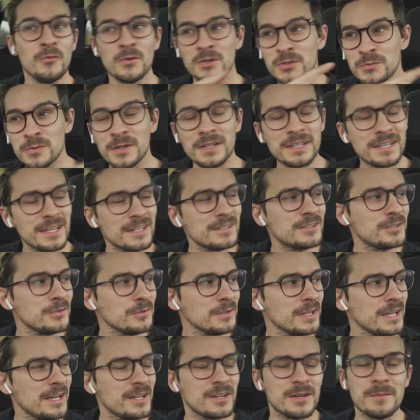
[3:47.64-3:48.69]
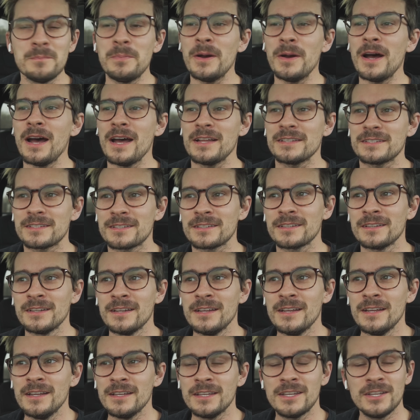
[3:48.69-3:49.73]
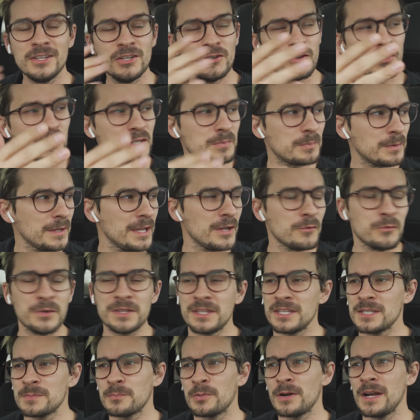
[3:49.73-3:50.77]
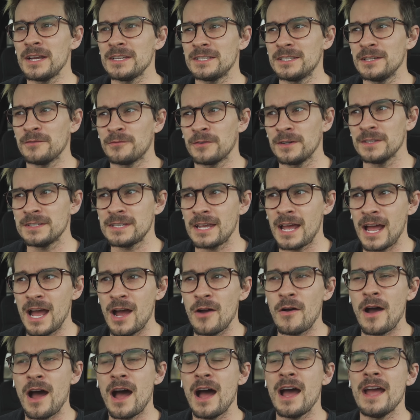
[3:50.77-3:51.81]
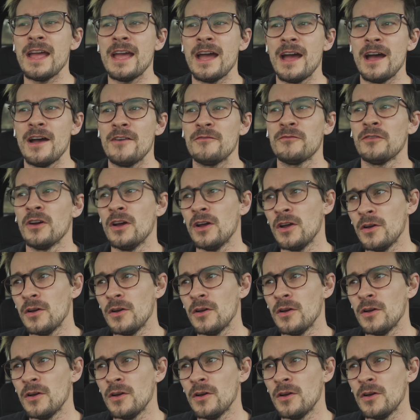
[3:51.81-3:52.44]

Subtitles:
which we'll get to later. But can you explain with this price difference how I have